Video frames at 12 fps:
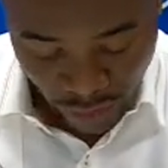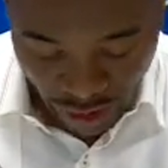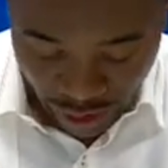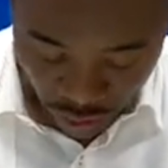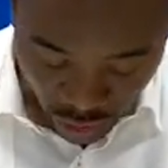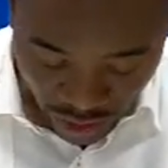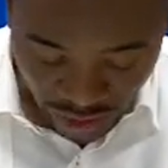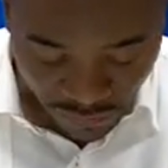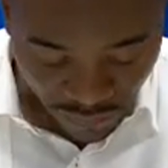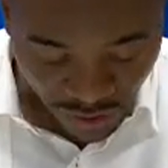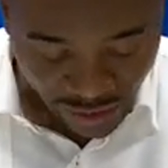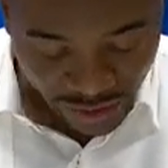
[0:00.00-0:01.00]
It's to this
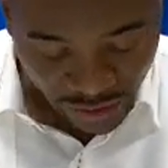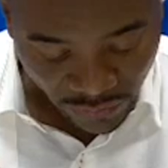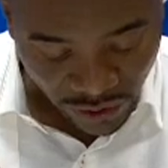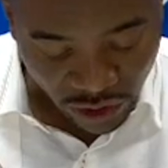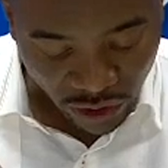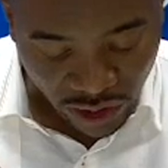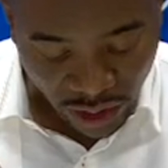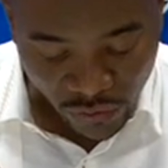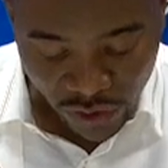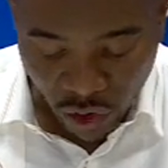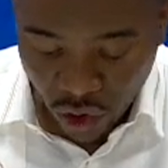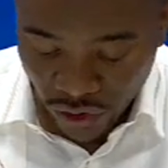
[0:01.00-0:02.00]
effect this Federal
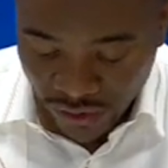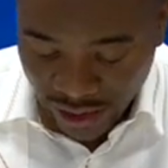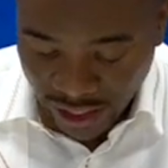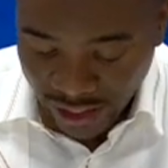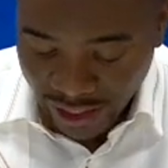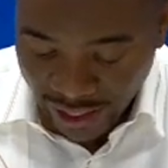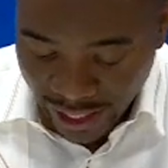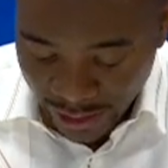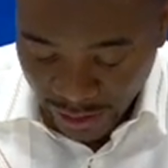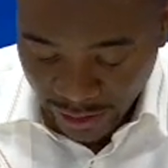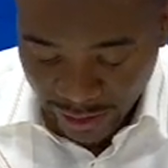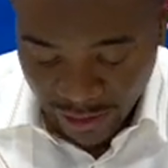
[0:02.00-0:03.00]
Council considered at
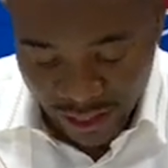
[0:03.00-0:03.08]
length